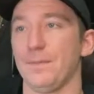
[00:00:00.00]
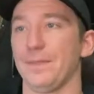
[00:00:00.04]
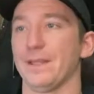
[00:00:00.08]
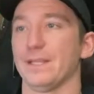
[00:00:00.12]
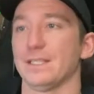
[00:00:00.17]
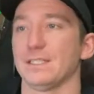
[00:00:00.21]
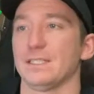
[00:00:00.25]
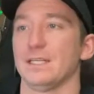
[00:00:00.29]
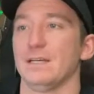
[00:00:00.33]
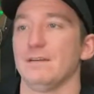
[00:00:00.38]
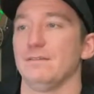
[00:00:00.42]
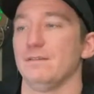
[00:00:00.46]

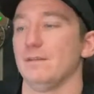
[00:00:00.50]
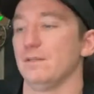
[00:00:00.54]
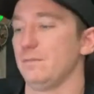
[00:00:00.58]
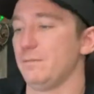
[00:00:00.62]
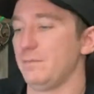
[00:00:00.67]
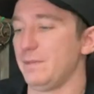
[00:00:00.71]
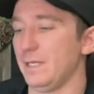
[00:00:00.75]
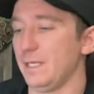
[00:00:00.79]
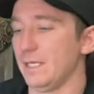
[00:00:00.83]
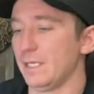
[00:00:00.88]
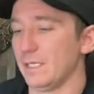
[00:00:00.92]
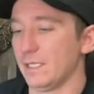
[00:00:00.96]
It's not very
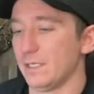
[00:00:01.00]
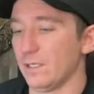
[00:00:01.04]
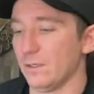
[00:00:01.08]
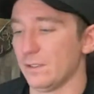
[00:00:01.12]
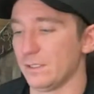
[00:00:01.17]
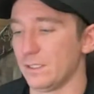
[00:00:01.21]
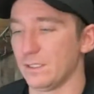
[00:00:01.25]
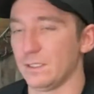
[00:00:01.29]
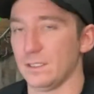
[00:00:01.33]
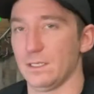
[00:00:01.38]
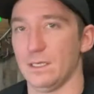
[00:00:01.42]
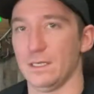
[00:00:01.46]
big. It
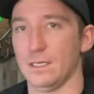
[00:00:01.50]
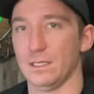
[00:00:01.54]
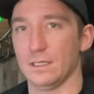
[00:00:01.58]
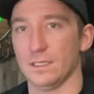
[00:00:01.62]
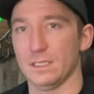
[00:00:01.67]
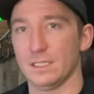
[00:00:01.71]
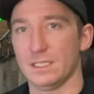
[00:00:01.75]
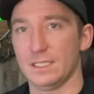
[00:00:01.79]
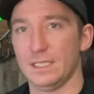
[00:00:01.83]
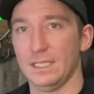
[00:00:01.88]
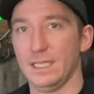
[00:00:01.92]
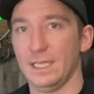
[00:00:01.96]
goes on the
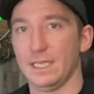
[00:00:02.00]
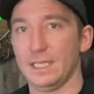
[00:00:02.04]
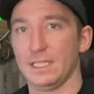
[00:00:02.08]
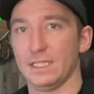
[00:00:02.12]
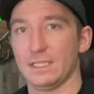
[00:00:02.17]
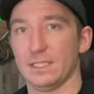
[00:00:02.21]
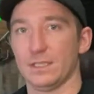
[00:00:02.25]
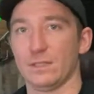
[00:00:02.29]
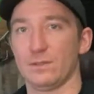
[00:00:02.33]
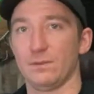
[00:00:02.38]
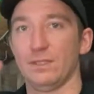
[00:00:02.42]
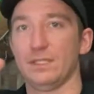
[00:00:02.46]
stick. It's
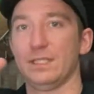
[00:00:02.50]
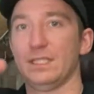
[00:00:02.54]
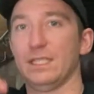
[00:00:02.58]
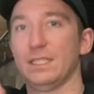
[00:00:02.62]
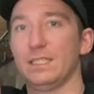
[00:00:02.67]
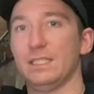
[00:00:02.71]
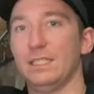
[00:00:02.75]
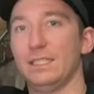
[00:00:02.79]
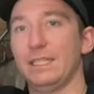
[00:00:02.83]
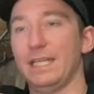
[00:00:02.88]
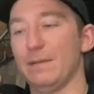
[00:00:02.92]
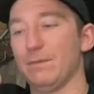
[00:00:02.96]
a
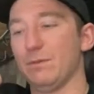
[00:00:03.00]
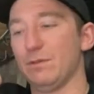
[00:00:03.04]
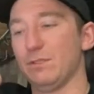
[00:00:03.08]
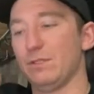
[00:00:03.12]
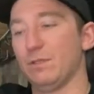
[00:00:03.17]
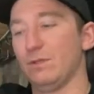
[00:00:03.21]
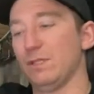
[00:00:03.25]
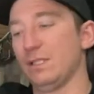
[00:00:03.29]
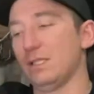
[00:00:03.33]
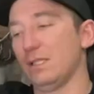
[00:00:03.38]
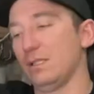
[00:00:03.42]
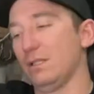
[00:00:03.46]
360 camera, so
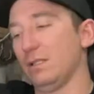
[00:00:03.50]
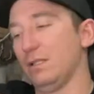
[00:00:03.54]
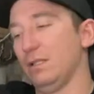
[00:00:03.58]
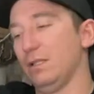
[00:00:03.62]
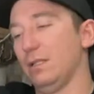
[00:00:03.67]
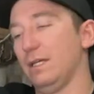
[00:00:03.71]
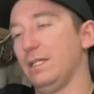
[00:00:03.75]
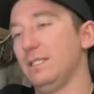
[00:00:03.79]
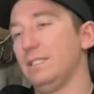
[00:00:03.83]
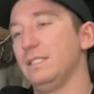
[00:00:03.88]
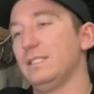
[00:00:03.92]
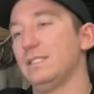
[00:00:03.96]
it has
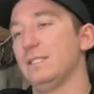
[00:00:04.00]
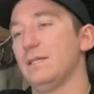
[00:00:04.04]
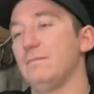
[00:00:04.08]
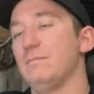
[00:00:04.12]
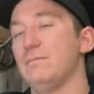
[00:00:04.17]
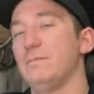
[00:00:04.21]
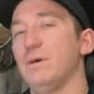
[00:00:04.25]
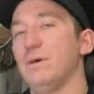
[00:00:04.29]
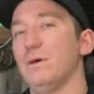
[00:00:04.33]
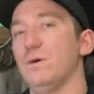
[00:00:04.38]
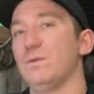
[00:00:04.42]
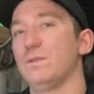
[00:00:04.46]
lenses on
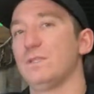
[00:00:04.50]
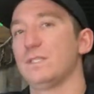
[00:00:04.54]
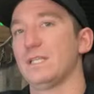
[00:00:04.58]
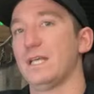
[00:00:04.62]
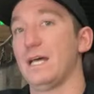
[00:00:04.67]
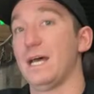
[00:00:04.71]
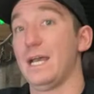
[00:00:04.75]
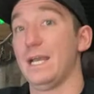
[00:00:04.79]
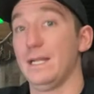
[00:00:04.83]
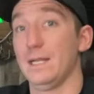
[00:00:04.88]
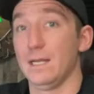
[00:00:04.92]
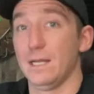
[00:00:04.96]
both
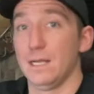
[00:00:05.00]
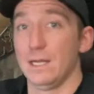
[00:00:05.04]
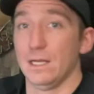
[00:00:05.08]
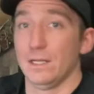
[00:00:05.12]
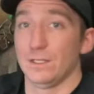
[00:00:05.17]
side.